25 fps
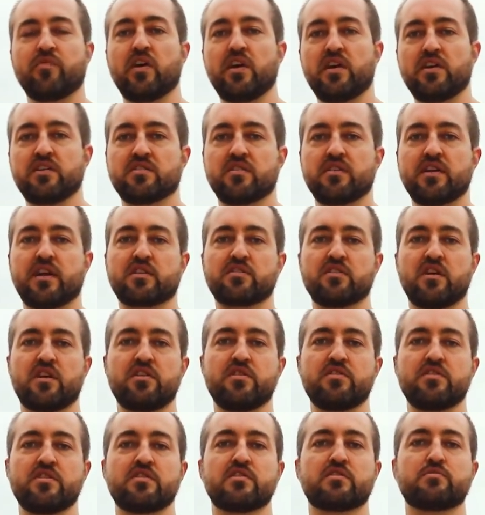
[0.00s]
as the next
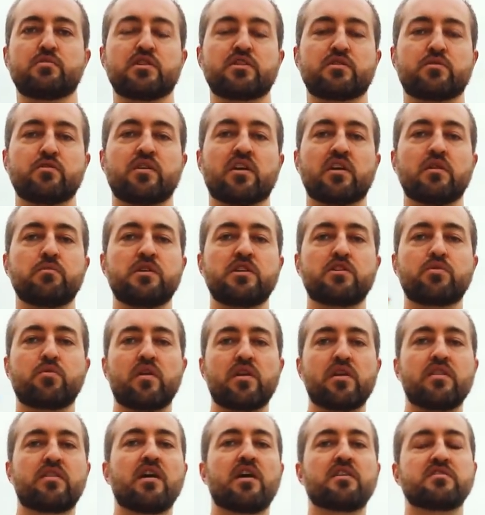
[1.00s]
hundred years, but it's really going to be
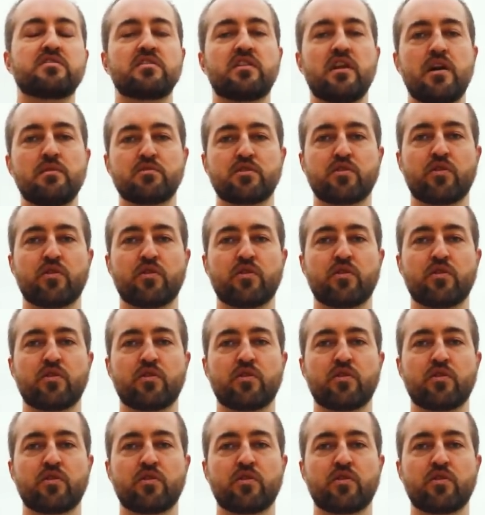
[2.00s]
twenty thousand times